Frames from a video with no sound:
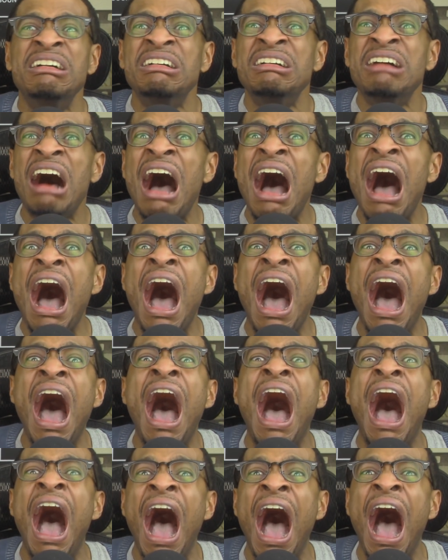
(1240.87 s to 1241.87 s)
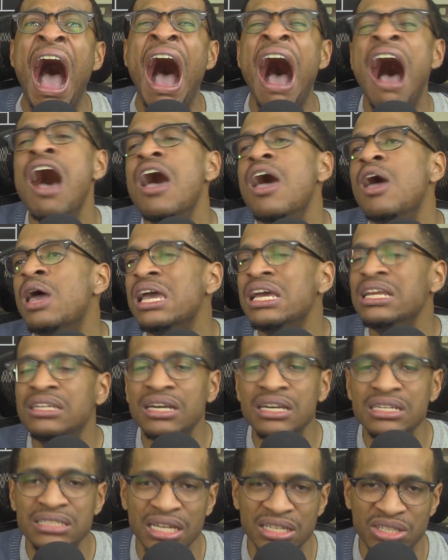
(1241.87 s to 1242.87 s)
Ah! He
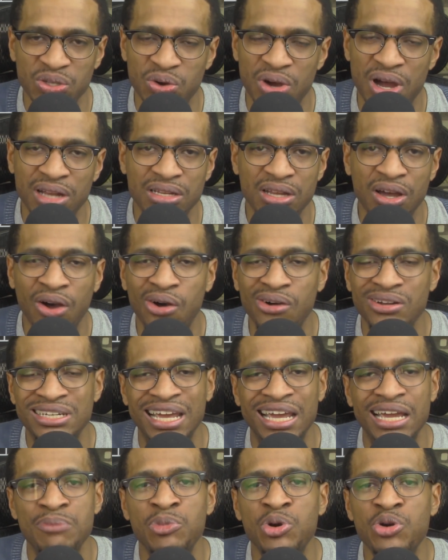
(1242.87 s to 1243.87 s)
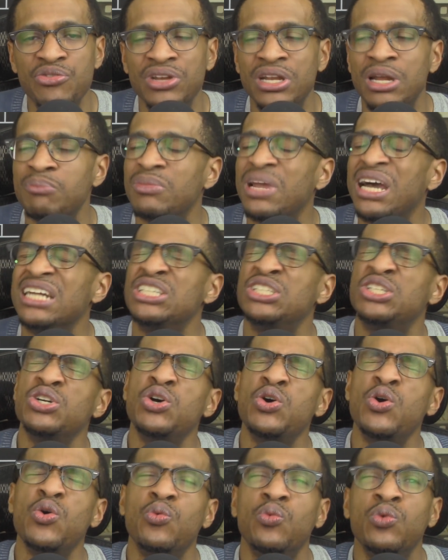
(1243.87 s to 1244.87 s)
does that throughout the whole dang movie. And I'm like,
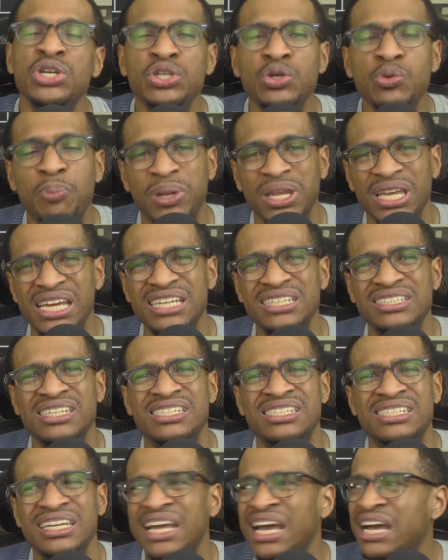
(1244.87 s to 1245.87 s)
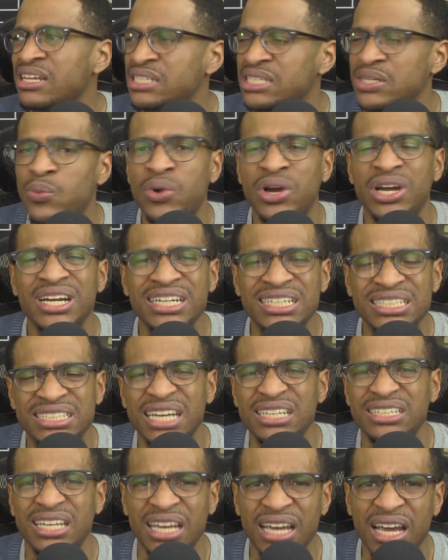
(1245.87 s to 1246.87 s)
dude, will you please just sit down somewhere and
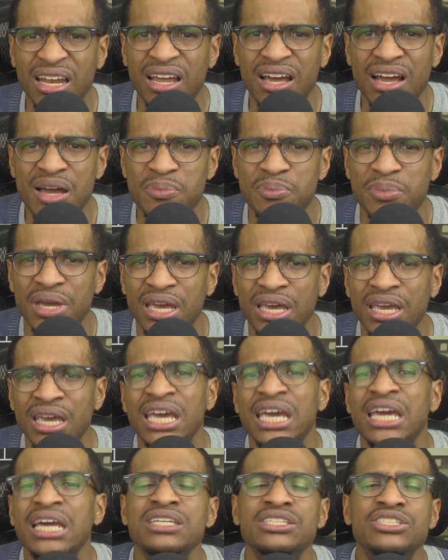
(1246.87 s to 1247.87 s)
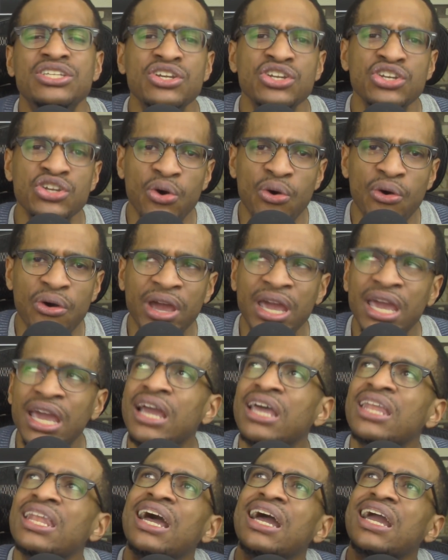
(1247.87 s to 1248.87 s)
shut the hell up? It is annoying.
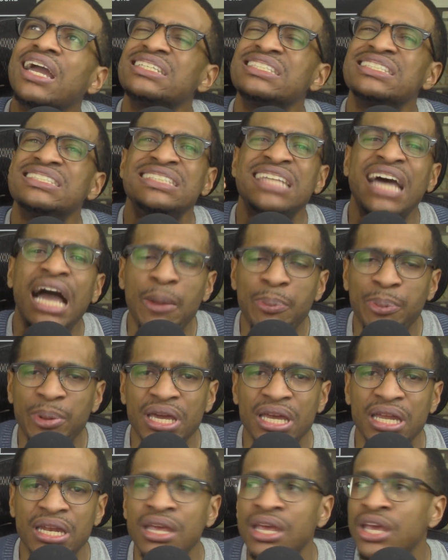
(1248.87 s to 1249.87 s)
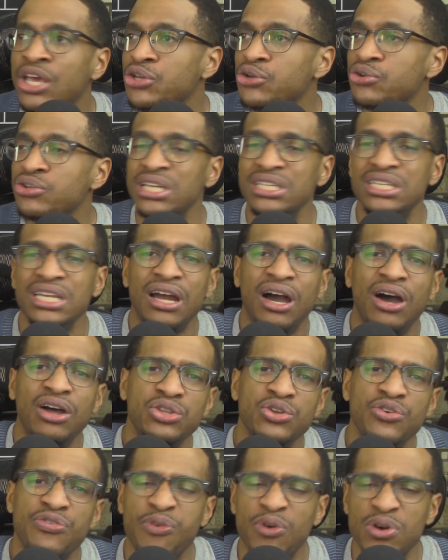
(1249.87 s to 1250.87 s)
Like, stop it. You did that all
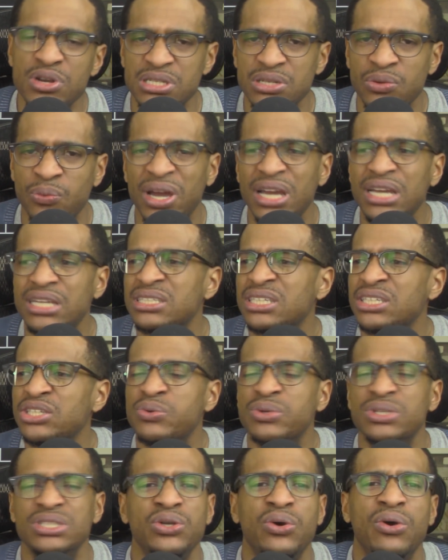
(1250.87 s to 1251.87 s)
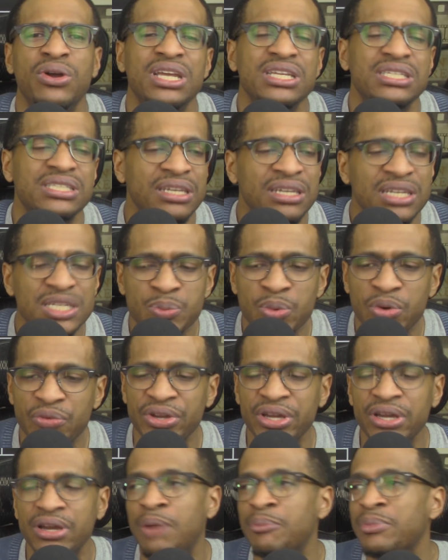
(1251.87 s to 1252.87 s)
through Force Awakens and you was doing this in this movie
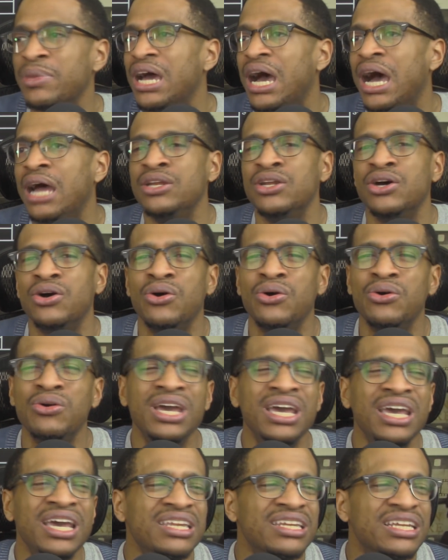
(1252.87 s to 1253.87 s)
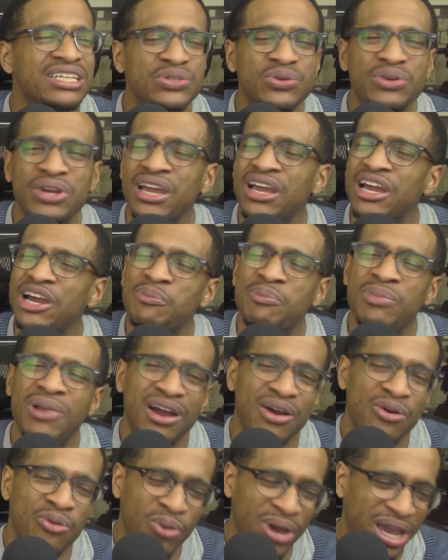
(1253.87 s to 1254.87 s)
here. I mean, I know that you care
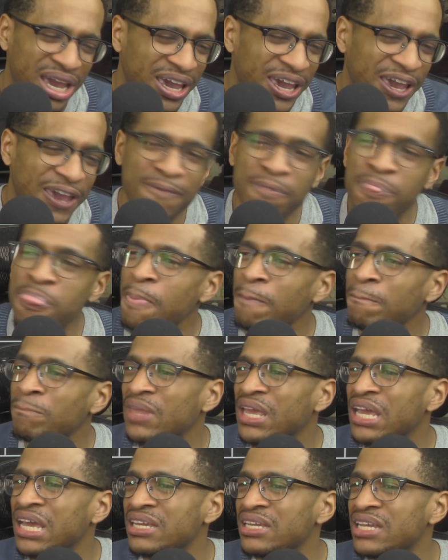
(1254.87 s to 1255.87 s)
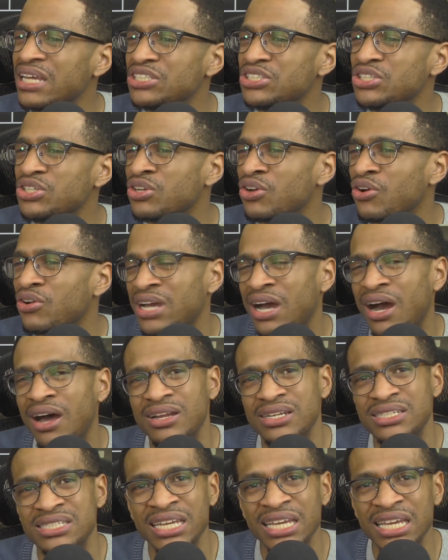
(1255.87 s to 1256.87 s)
about Rey and that, you know, y'all
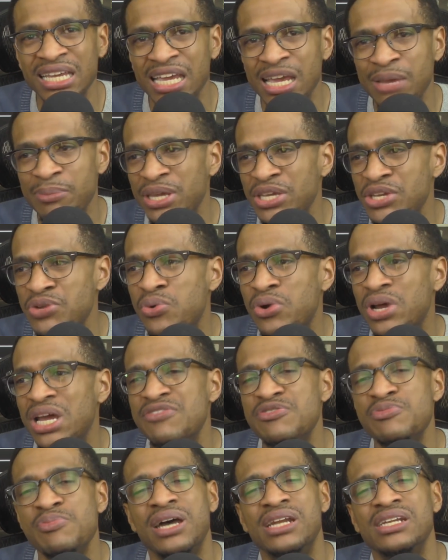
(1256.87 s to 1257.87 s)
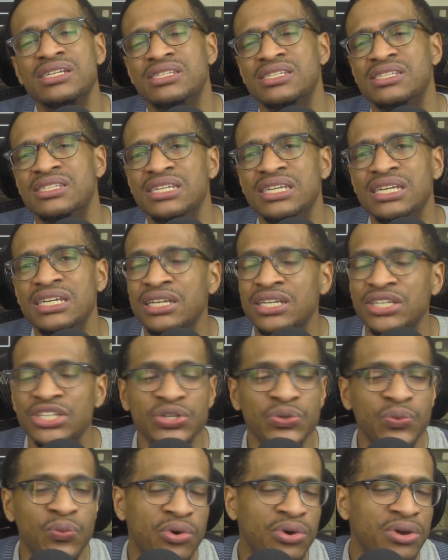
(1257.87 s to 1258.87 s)
a team and you want everybody to succeed and
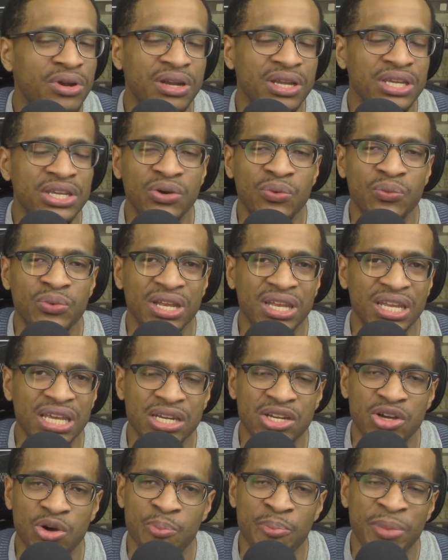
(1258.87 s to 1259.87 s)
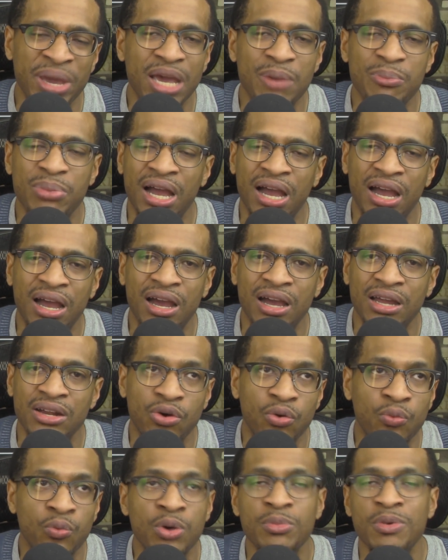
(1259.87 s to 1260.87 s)
you want you don't want to leave no man behind
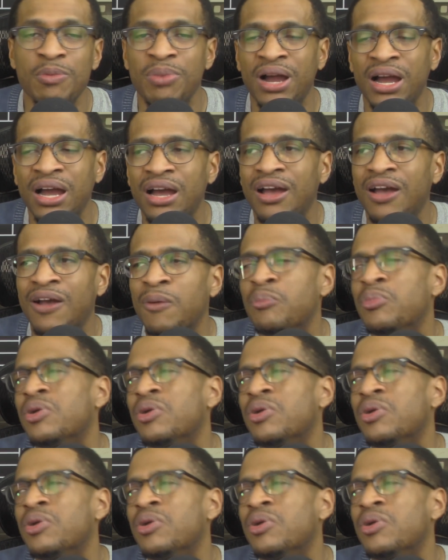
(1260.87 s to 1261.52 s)
or woman behind.